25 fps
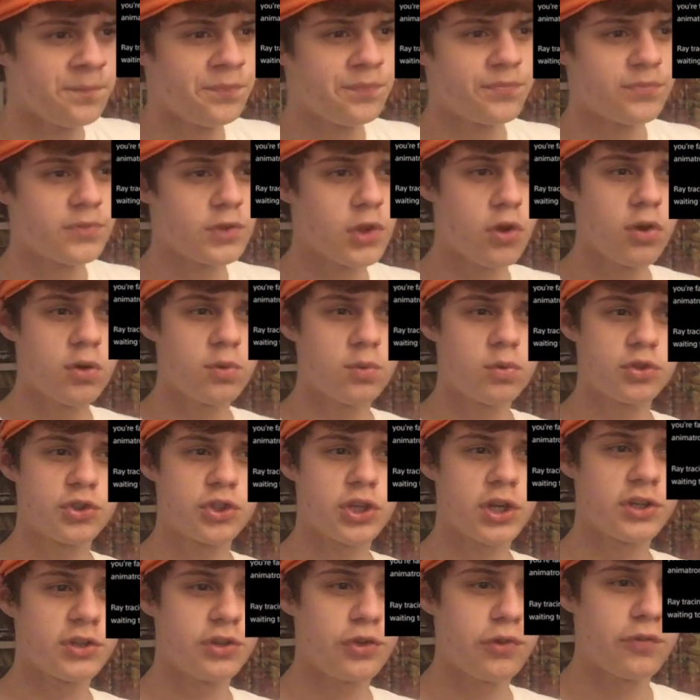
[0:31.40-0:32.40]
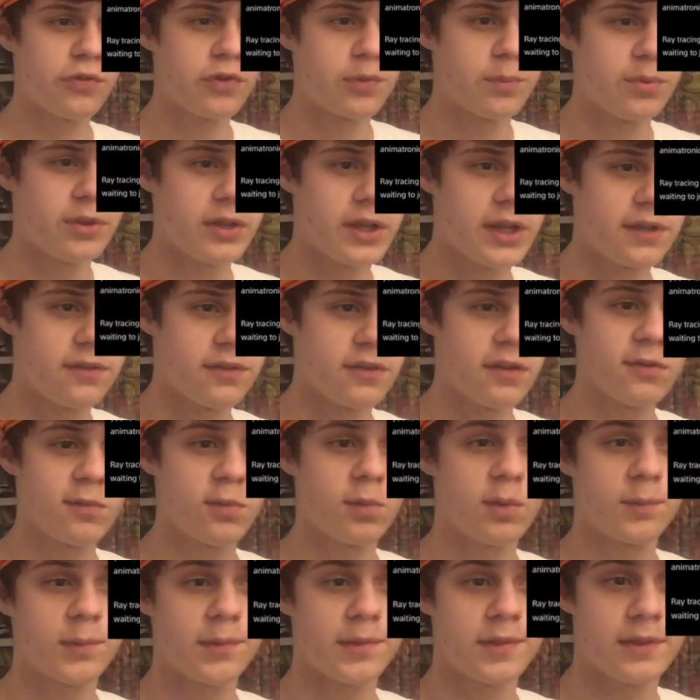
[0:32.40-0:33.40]
No one will judge you for playing this
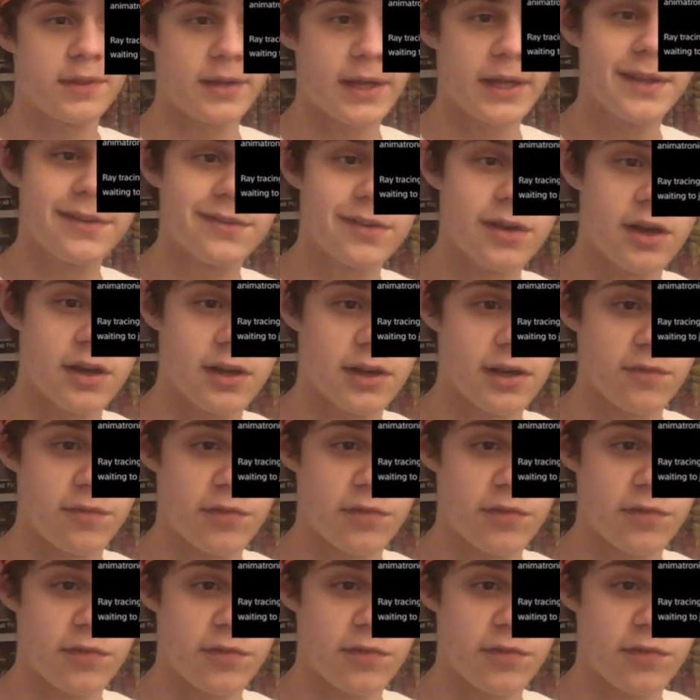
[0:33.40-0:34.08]
one with the lights on.